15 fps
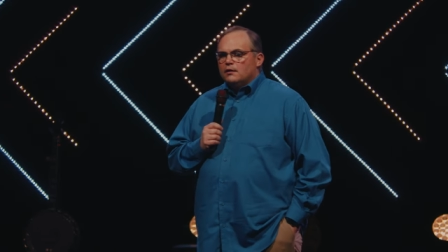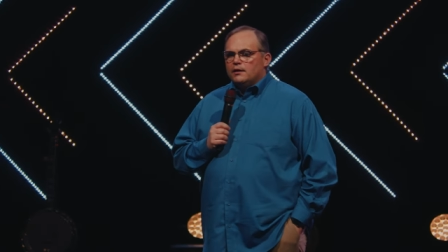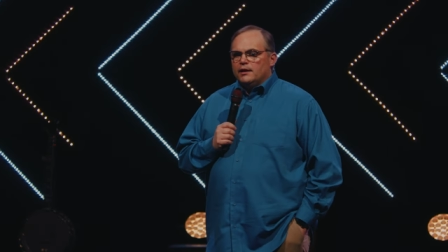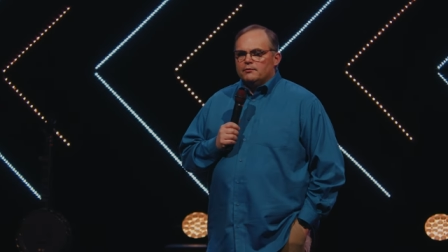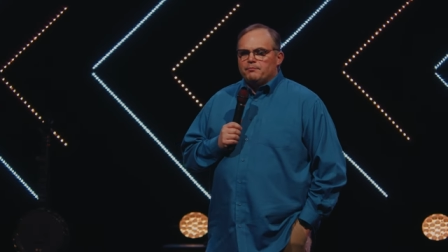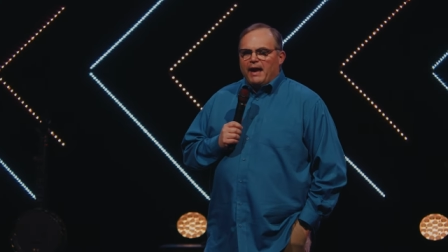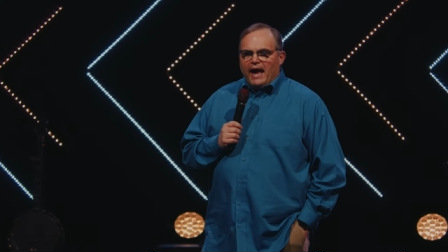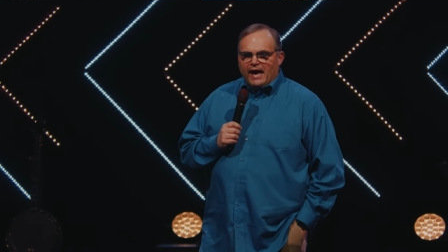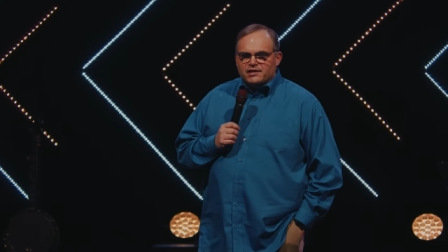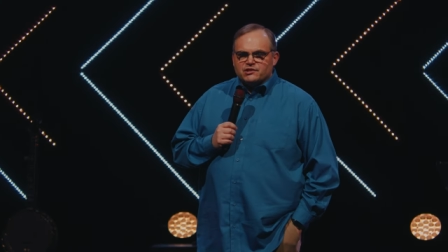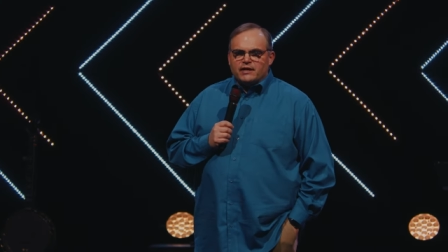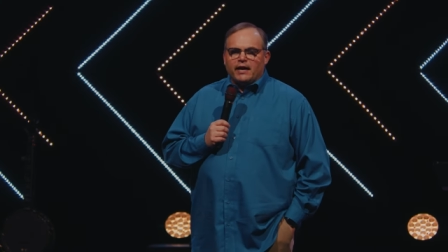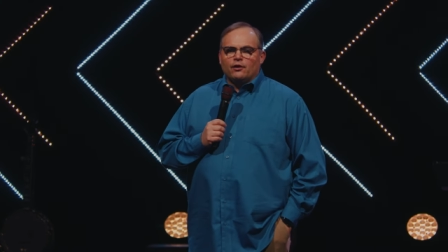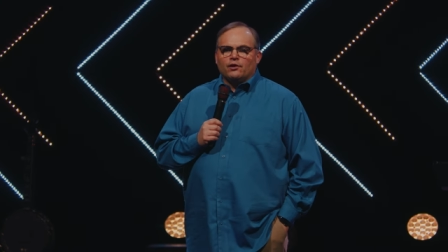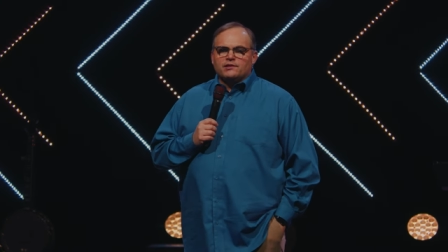in past
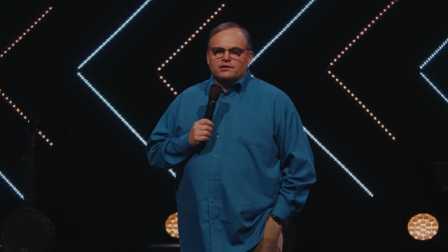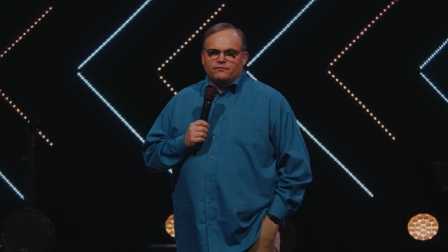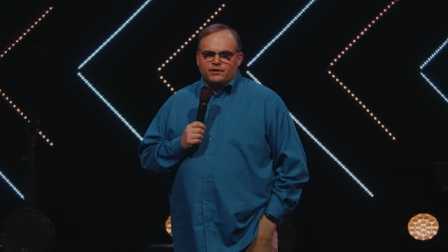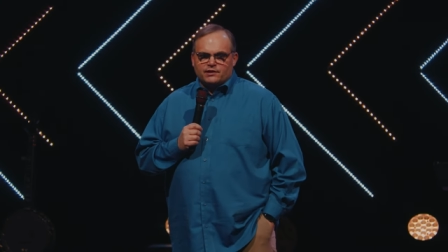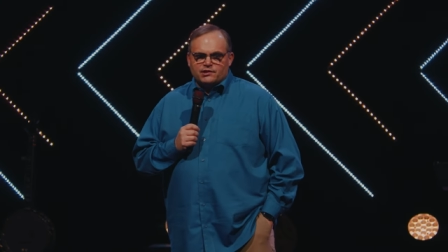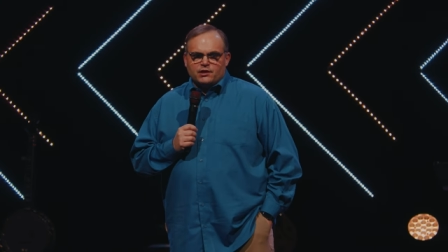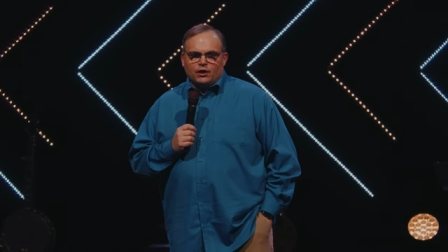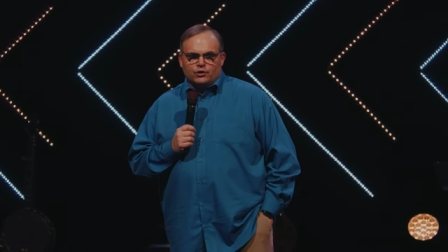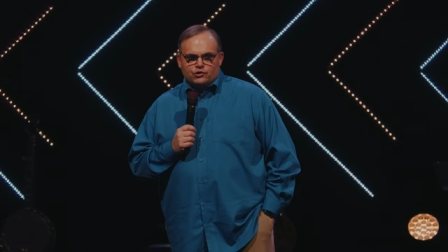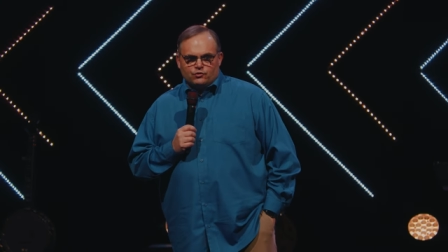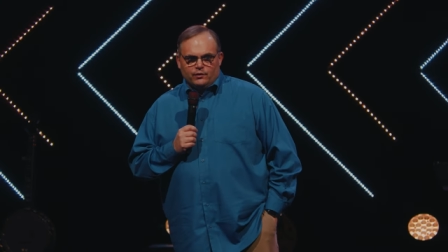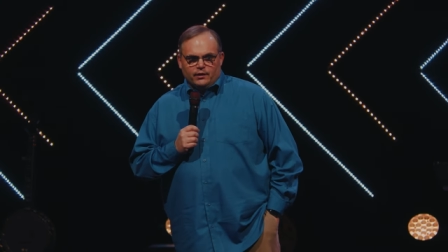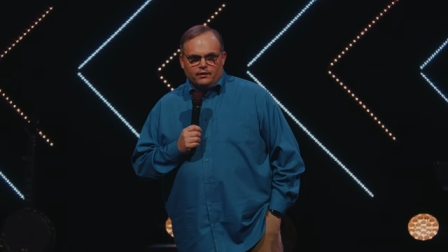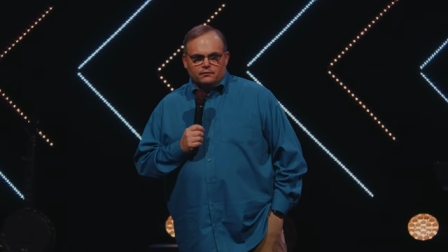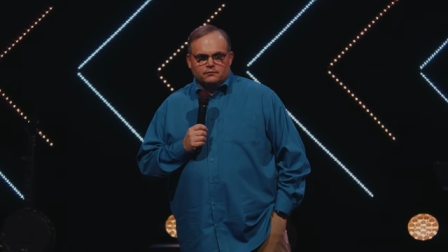eras of this
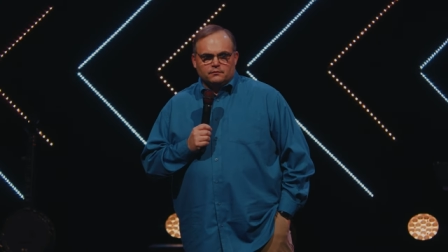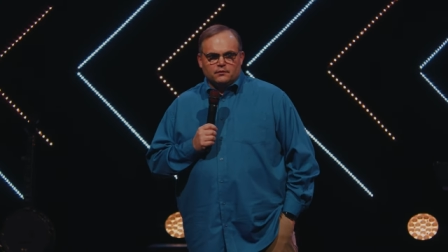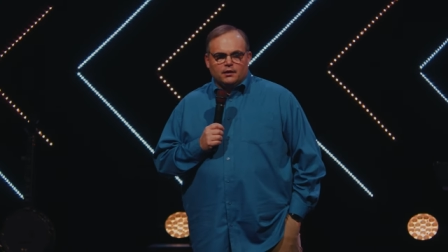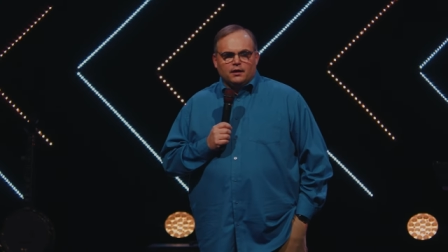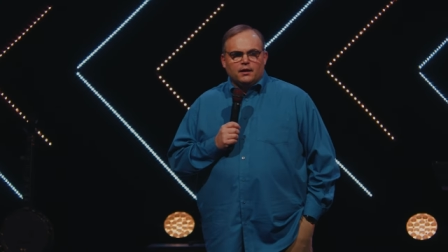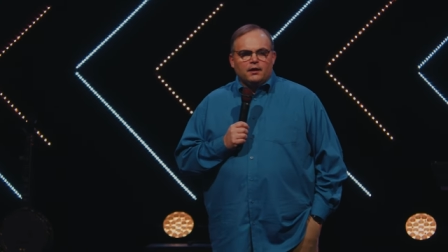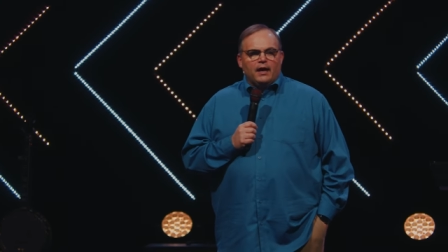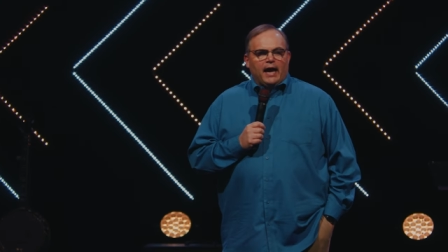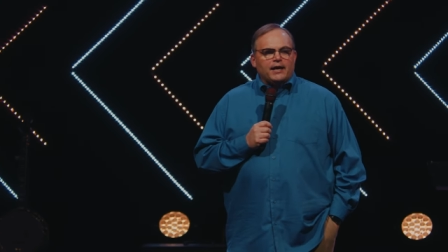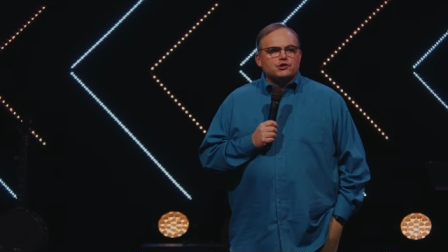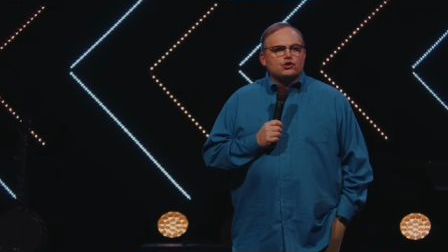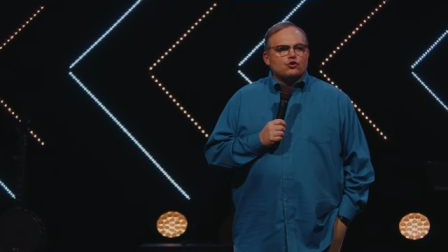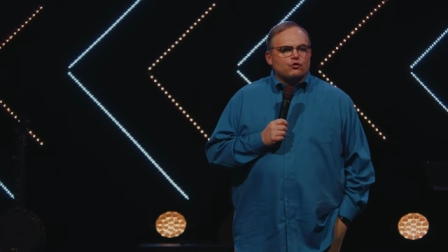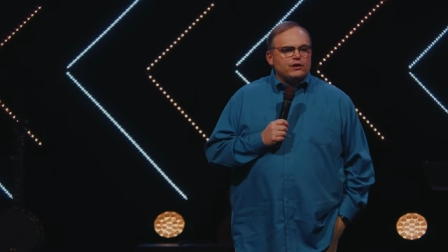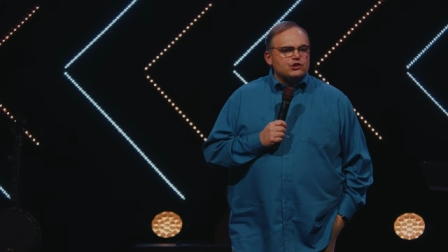country, as
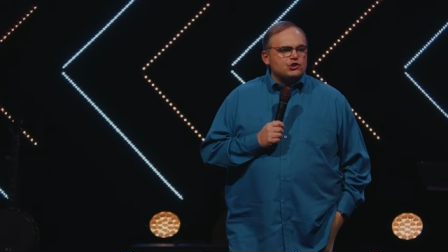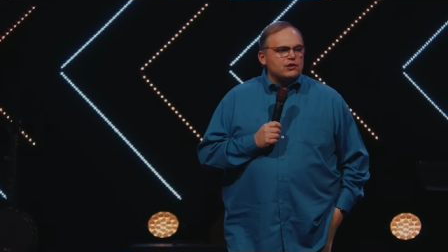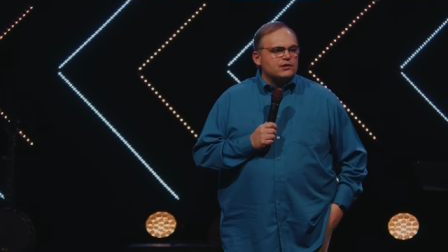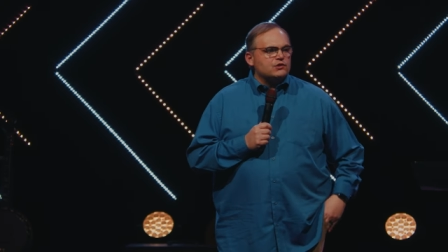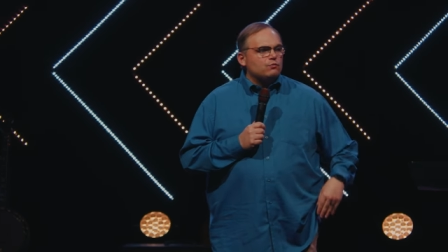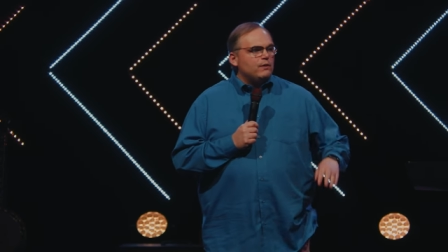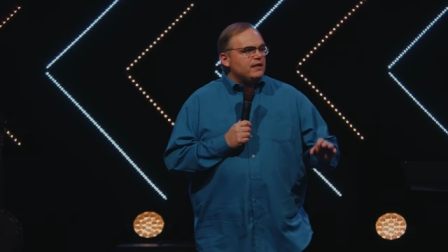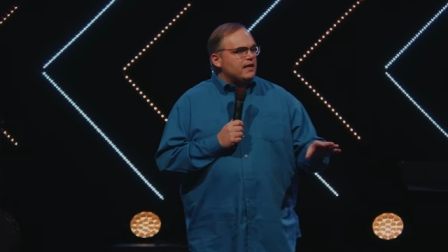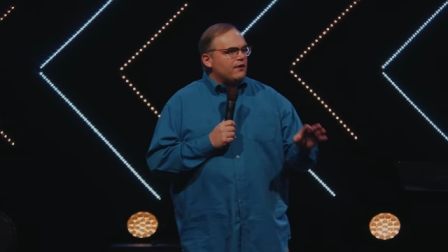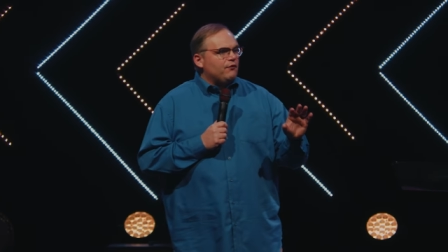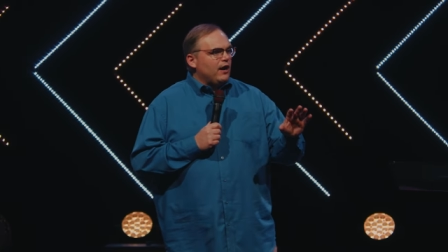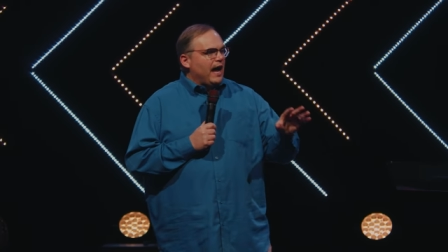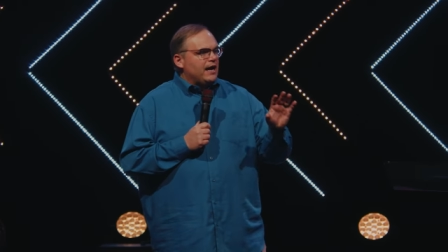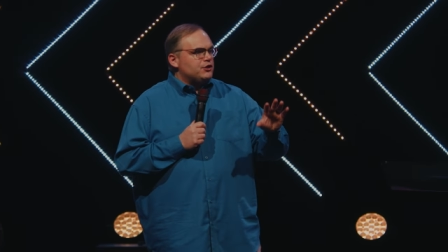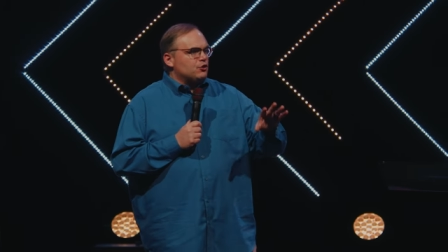Christians, we never
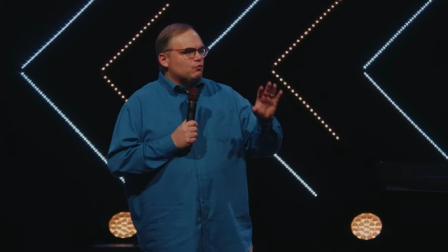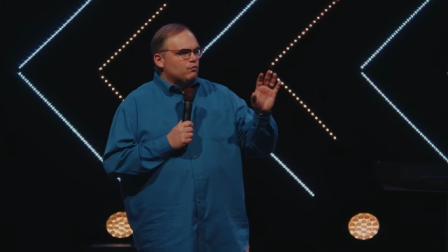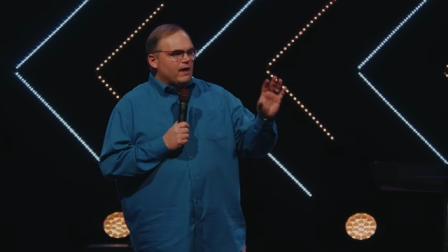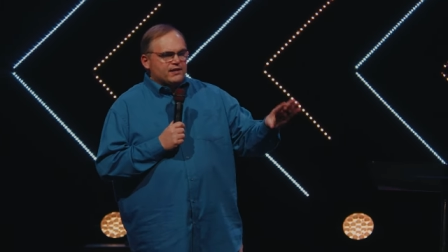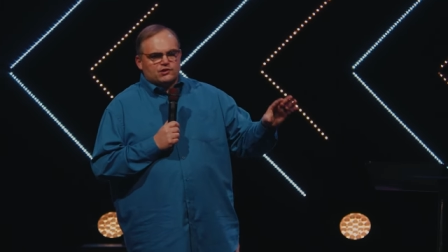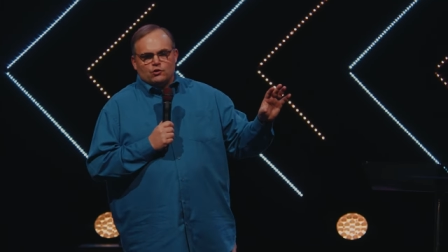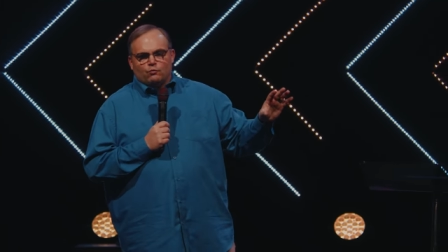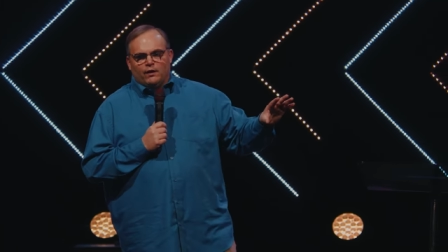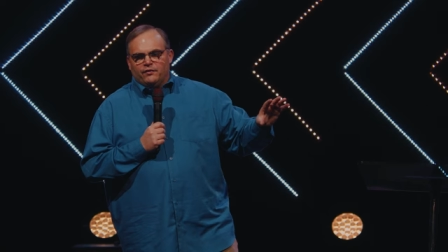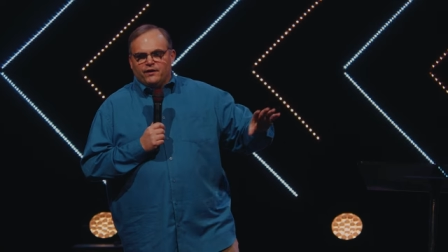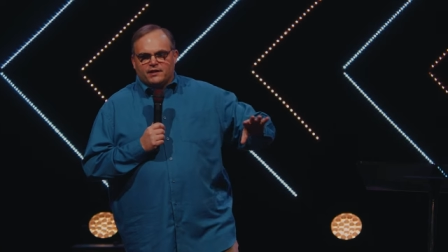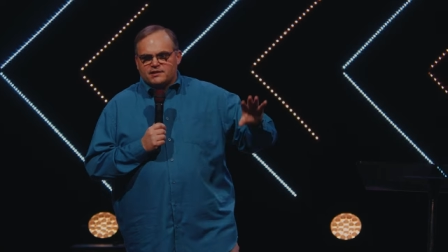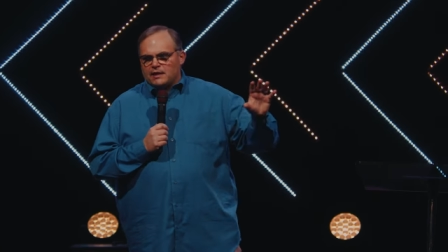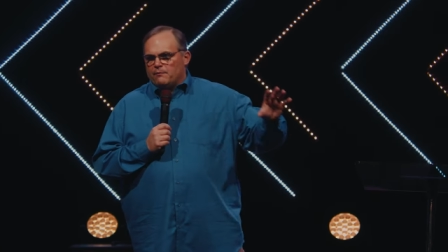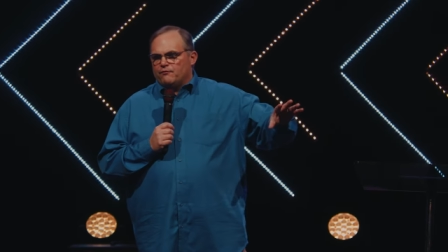had to wrestle with,
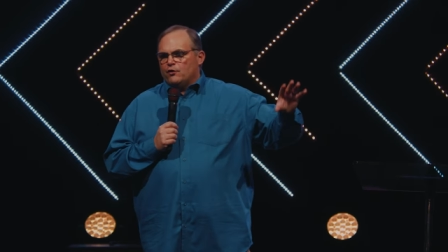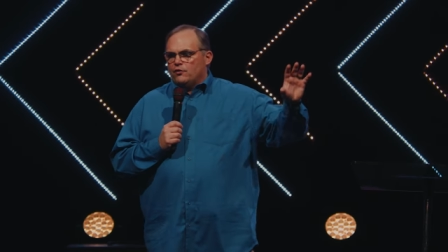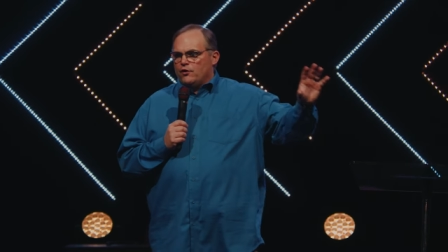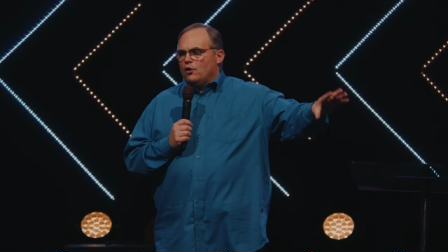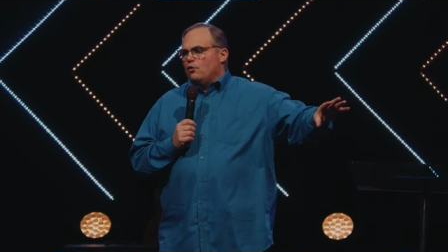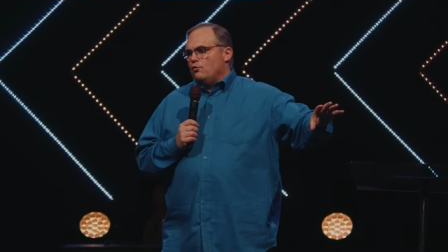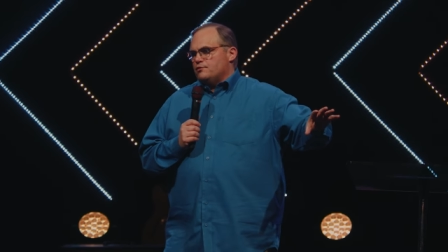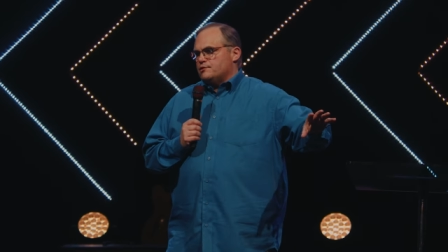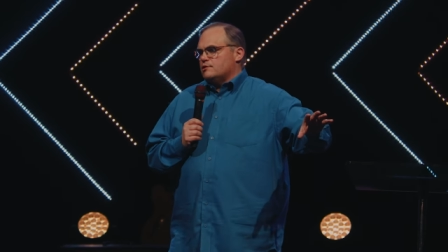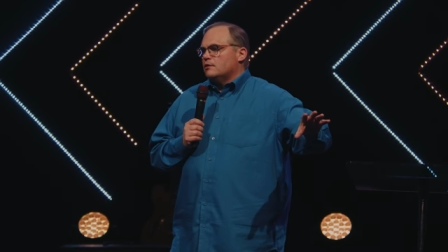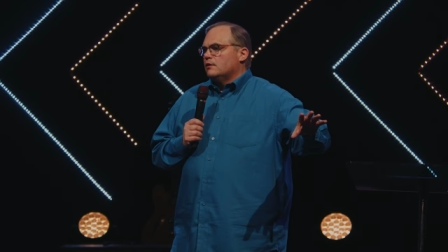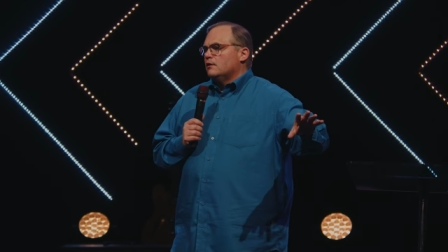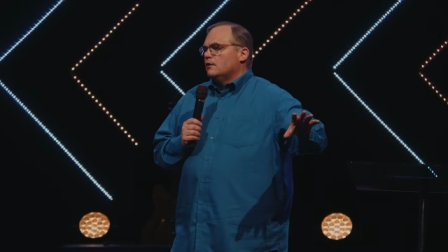except for those